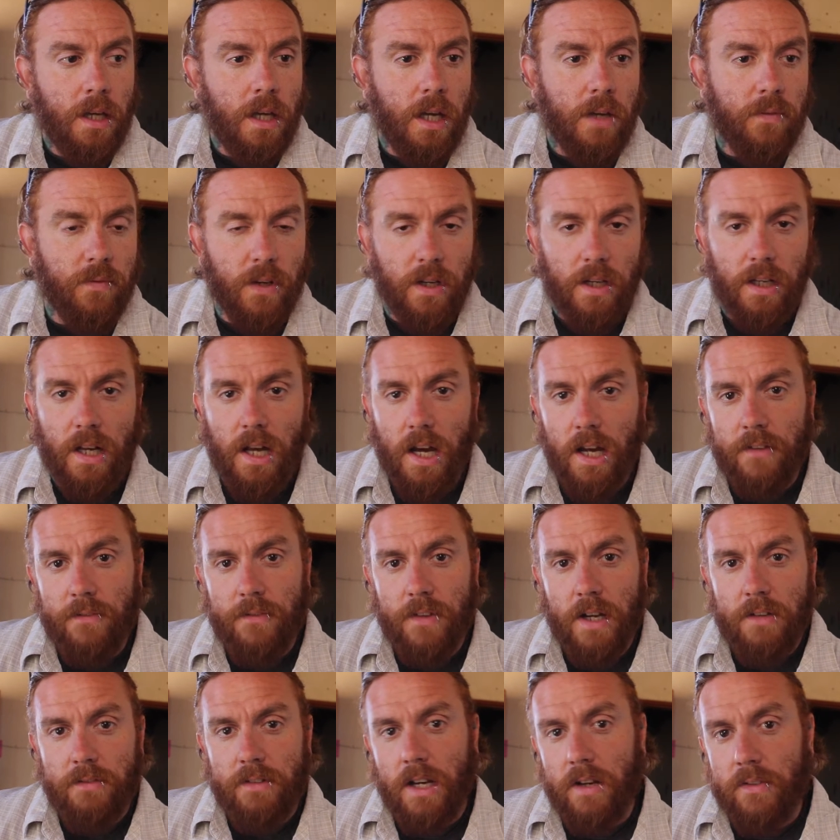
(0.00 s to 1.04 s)
If I could high
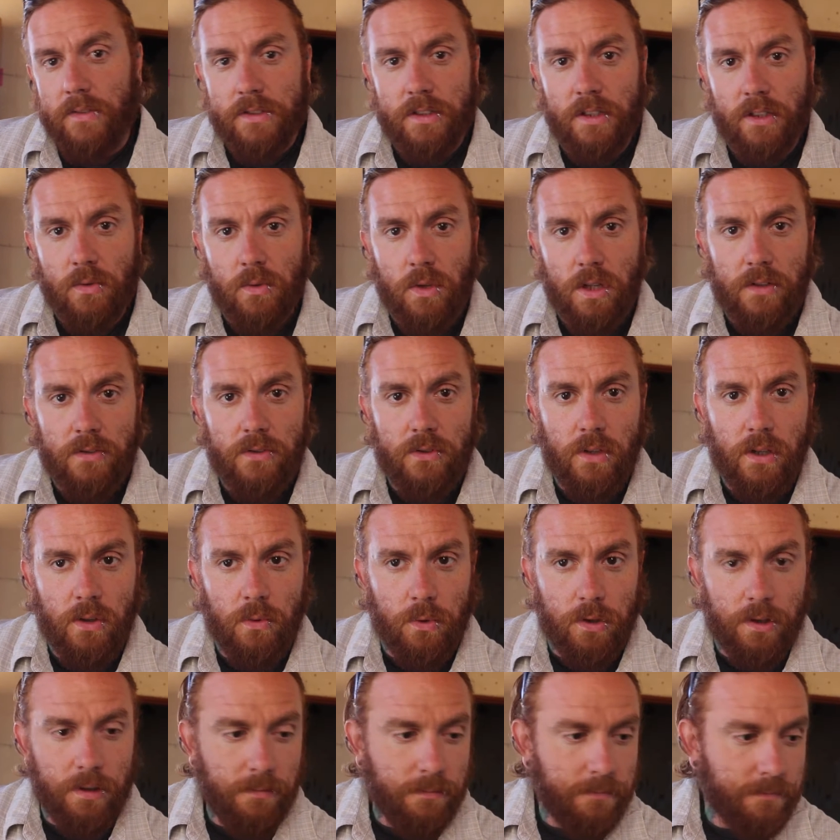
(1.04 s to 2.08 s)
five every single one of you, I
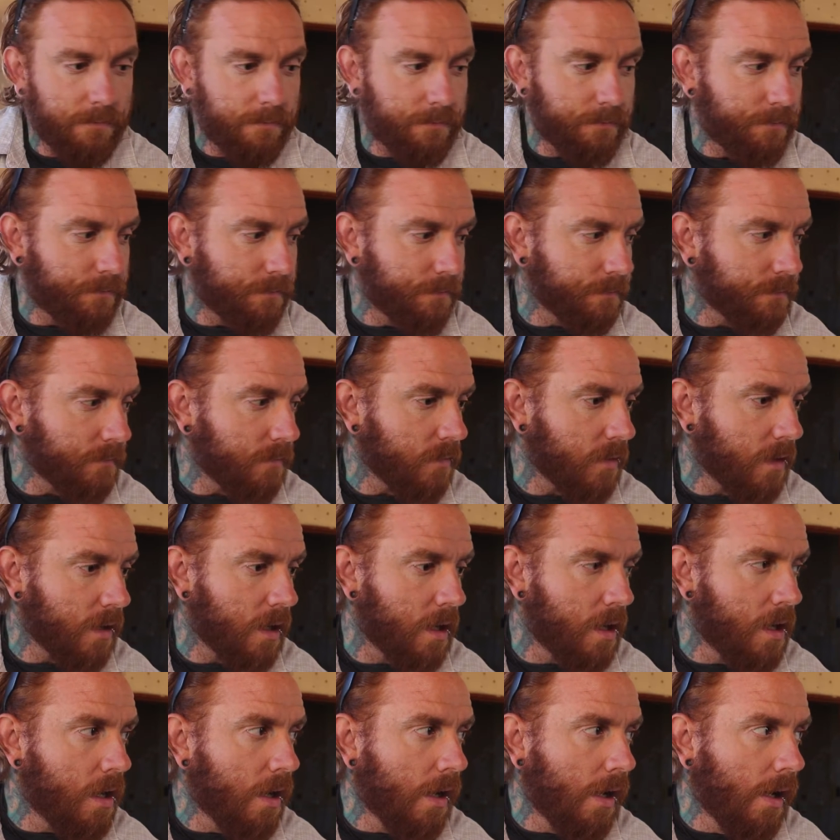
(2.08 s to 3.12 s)
would.
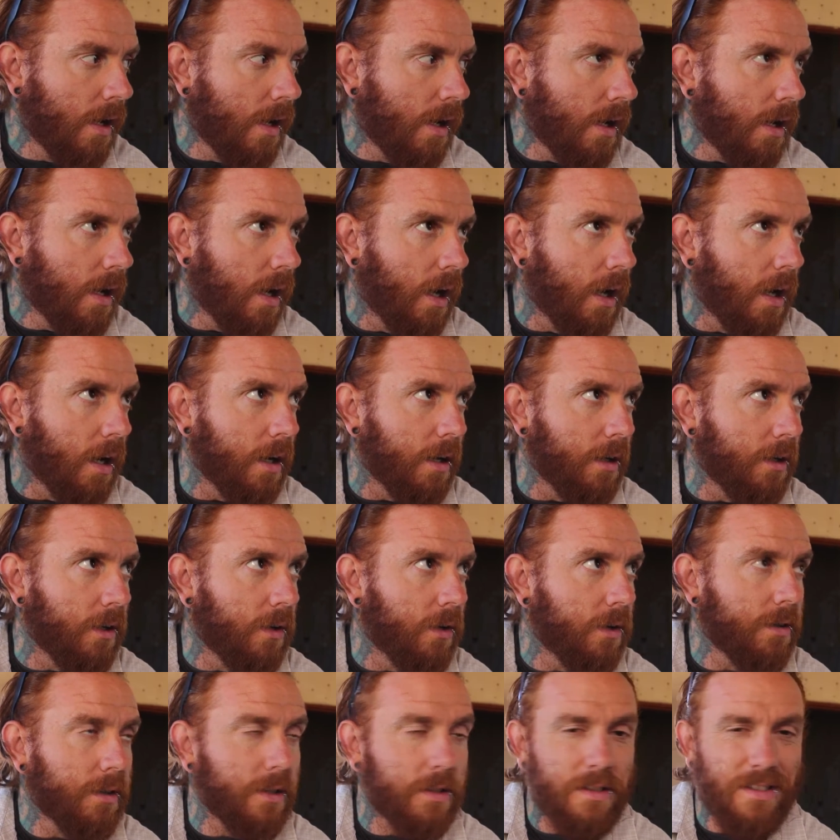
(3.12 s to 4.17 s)
I
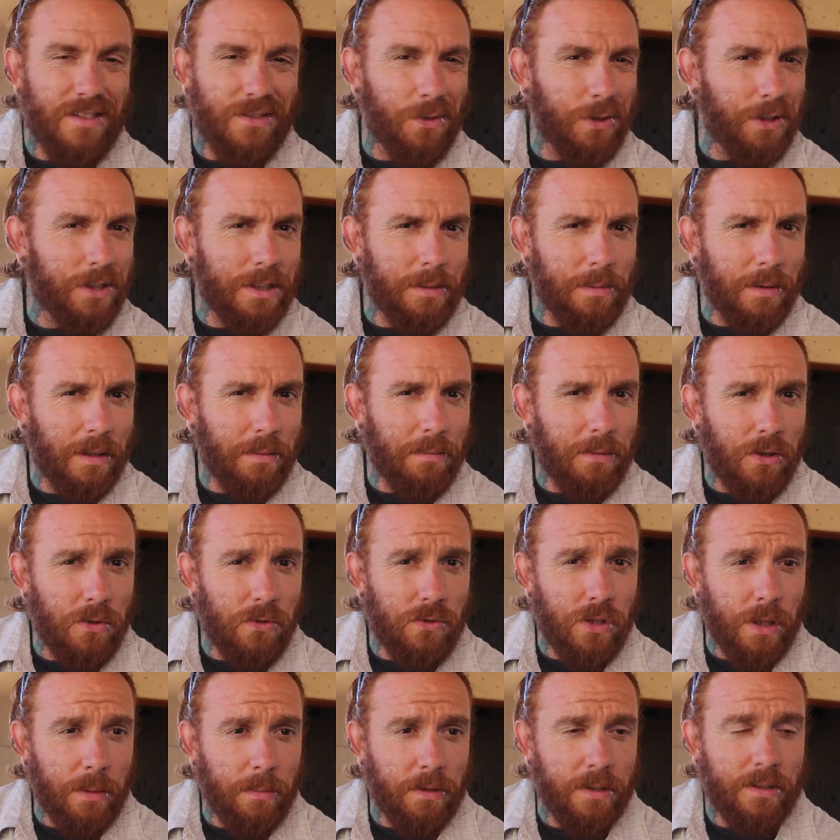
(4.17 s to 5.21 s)
know it doesn't really seem like a
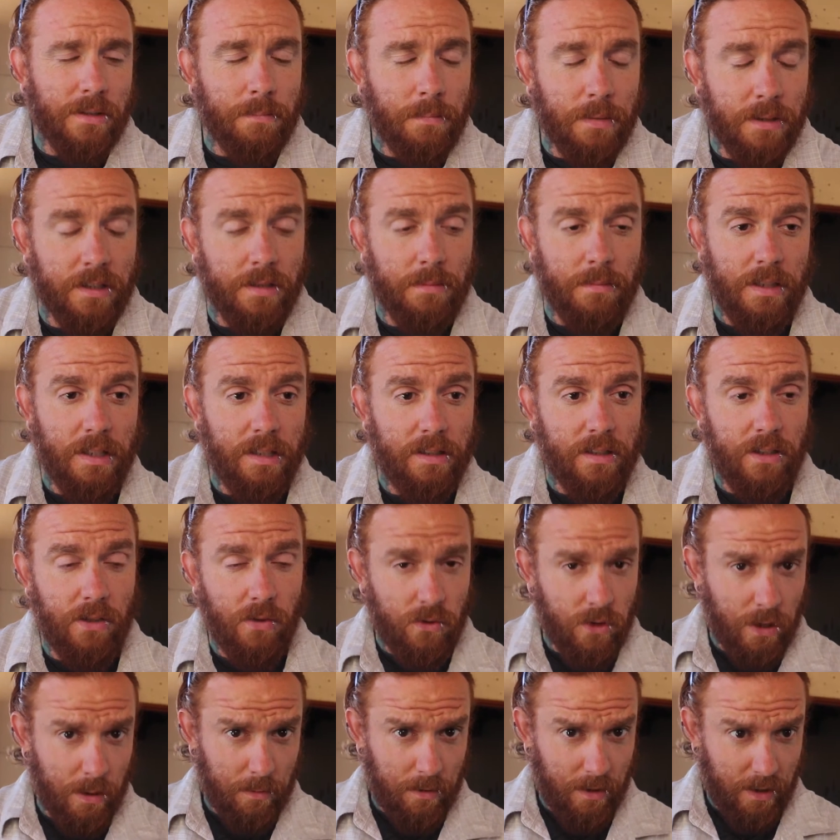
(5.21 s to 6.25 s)
huge number, but to me it's a
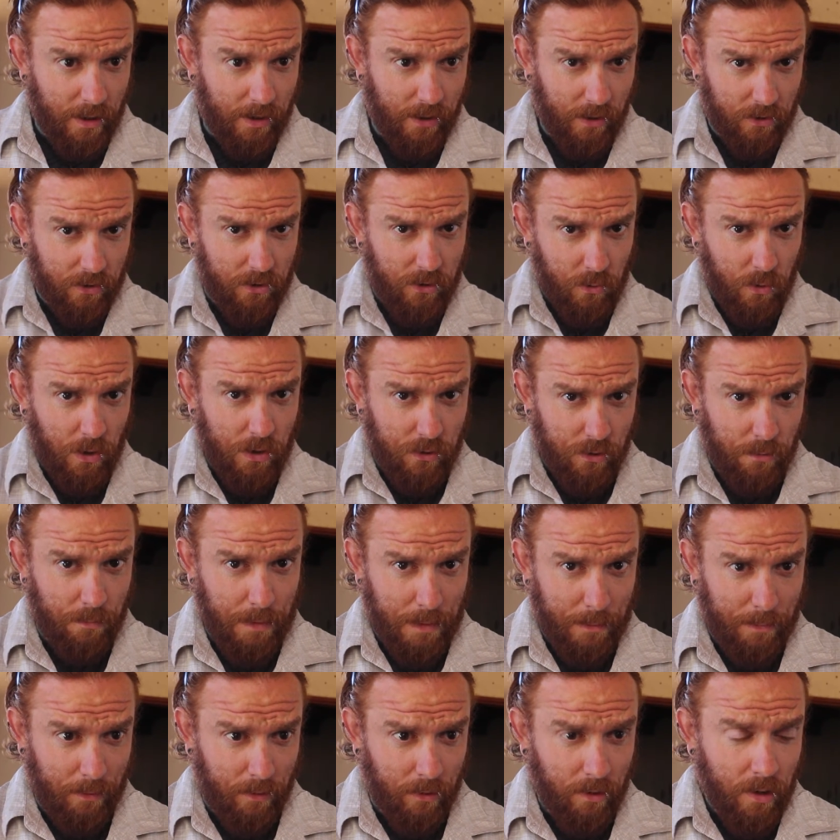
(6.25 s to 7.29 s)
huge number that there's 200
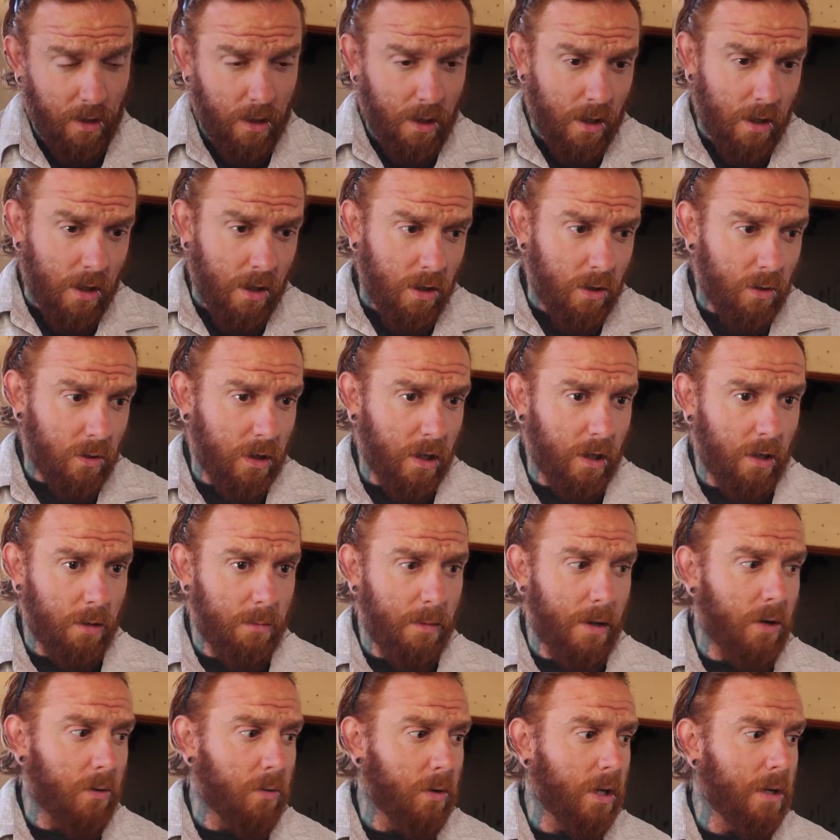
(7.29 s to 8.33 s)
people who care
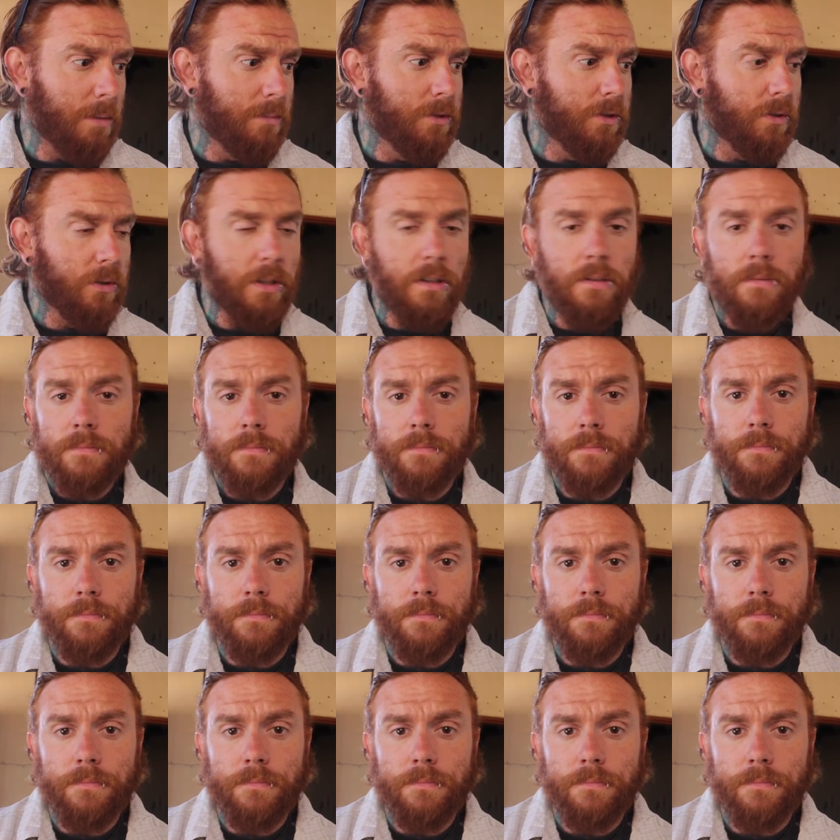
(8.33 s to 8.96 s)
about what I'm doing.